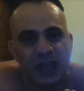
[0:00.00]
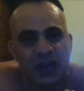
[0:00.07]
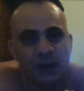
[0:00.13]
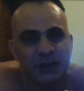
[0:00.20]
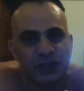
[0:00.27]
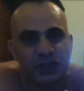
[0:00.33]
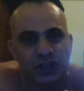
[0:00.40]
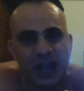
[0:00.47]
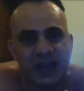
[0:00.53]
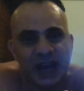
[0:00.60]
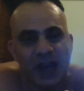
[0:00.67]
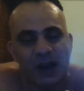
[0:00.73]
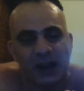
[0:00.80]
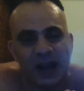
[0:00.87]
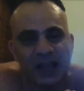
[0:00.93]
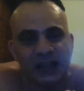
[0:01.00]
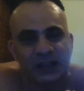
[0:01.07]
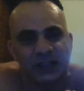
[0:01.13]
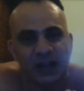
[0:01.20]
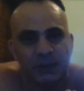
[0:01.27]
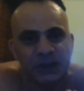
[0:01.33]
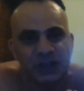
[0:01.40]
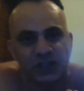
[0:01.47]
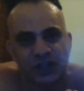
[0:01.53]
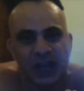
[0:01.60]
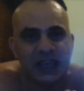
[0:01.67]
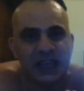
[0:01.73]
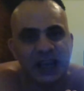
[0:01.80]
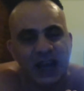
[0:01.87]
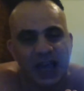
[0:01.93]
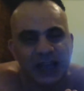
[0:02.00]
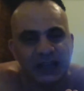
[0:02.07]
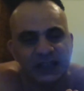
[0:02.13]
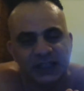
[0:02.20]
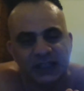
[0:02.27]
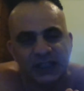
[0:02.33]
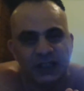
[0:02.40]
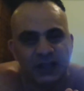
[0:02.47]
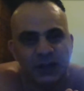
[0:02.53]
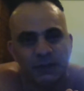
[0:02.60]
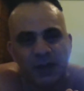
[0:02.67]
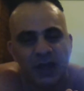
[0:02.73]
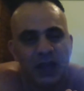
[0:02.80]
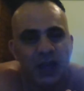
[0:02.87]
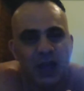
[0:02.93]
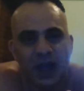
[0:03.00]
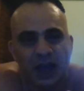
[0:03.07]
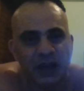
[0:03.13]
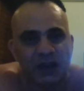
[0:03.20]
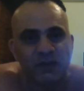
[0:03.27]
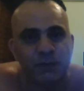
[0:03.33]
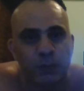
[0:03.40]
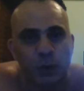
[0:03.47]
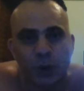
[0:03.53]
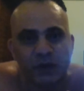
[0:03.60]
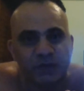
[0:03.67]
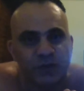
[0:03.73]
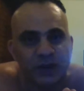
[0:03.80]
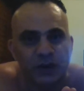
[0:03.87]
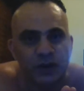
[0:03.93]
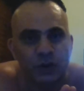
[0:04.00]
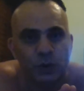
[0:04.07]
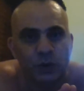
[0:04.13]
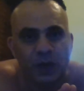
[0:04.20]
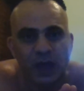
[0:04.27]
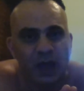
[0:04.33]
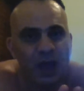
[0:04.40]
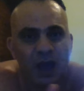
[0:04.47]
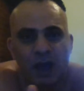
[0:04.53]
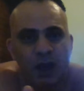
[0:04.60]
and I'd be chatting out lads, and I'd be shagging lads, and I'd have a boyfriend and all that.